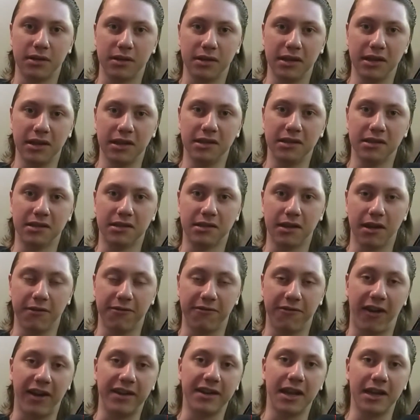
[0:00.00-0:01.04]
is a
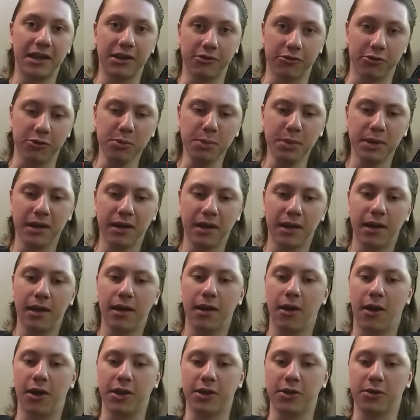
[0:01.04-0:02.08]
finite group,
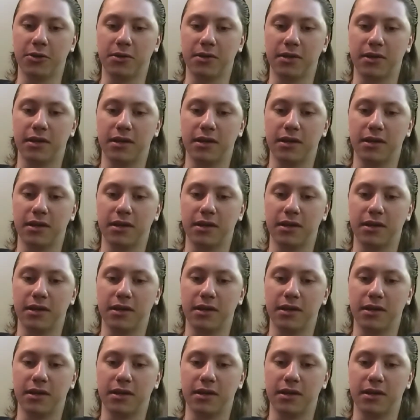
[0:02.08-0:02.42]
although